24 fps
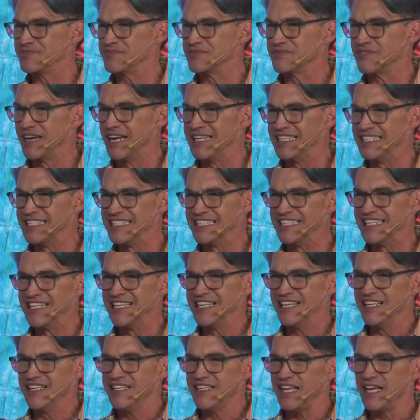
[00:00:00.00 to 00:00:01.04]
right?
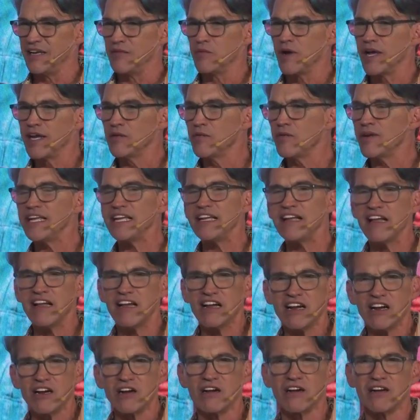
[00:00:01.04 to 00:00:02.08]
And when we
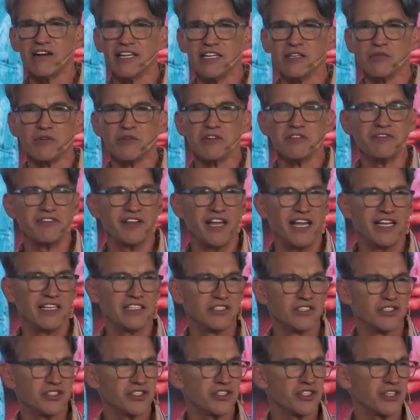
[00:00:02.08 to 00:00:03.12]
are in
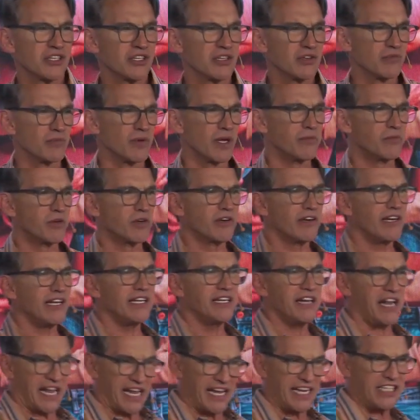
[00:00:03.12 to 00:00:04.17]
revenge, when we're in
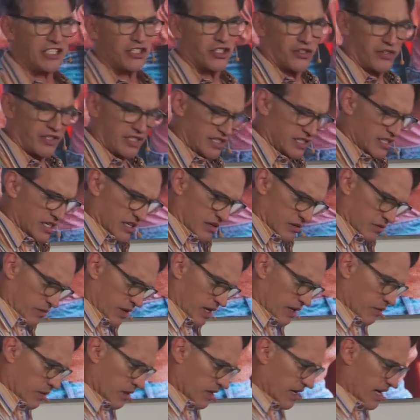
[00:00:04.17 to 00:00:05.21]
hatred,
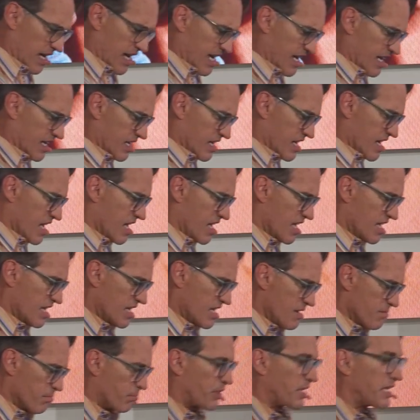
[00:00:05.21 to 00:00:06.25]
when we're in
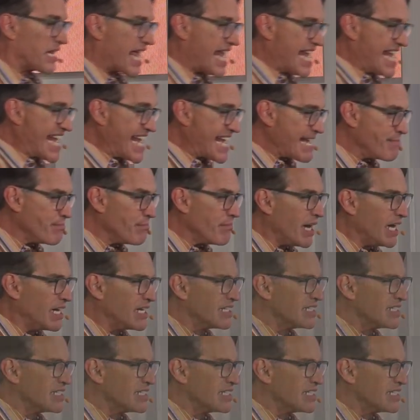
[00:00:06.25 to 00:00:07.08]
blame,